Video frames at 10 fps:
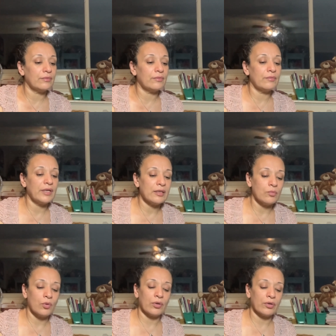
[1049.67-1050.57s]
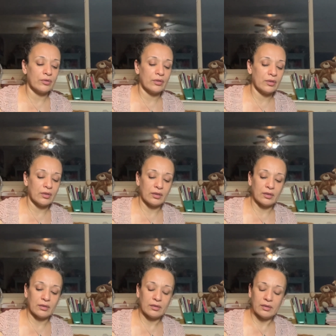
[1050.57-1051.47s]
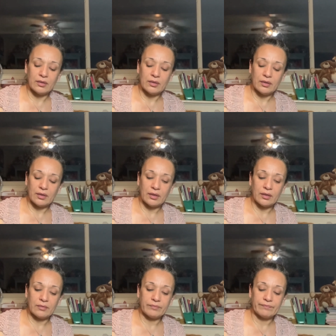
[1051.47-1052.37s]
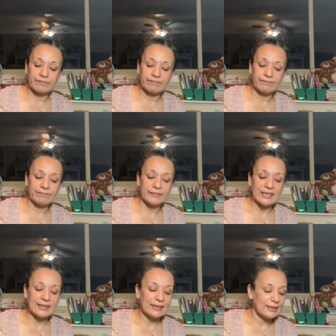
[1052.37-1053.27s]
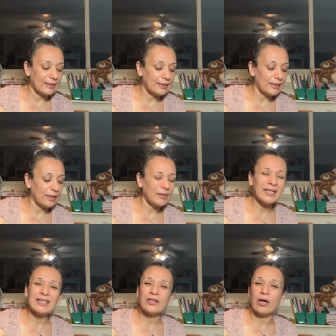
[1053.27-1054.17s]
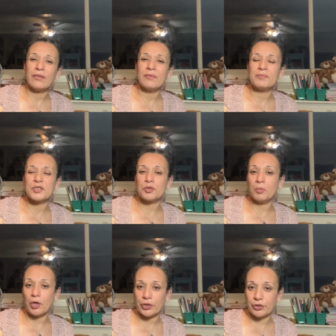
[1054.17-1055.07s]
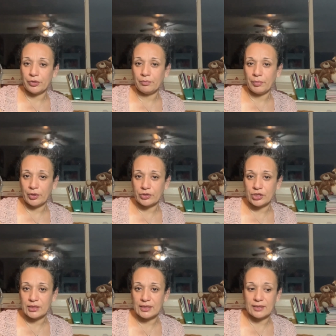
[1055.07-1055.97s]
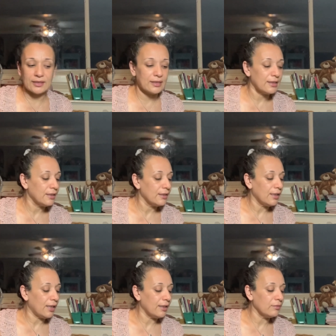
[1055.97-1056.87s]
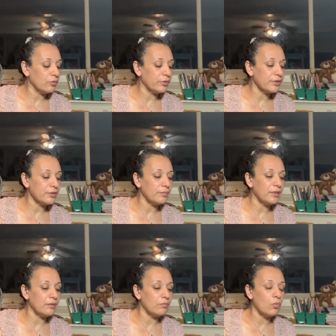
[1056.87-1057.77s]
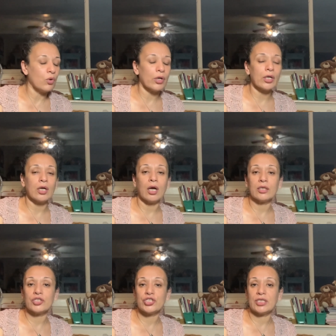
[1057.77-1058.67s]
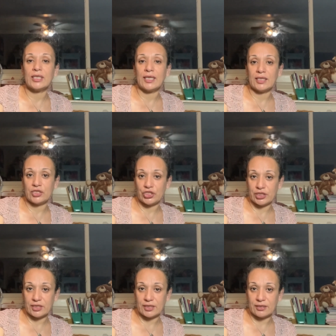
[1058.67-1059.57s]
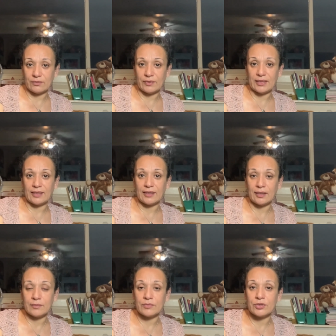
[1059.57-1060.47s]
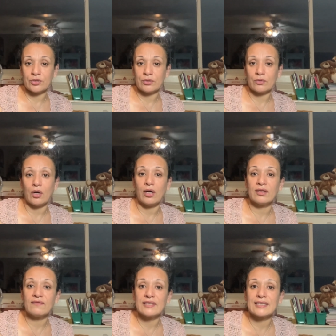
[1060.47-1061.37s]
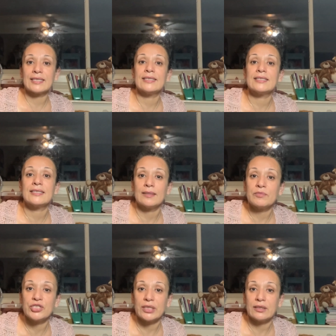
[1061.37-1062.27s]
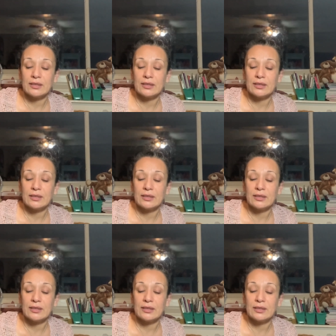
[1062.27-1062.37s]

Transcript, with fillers: make more uh, uh, um, I'm not going to call them smarter purchases. I am going to be more conscientious when it comes to all of this consumption.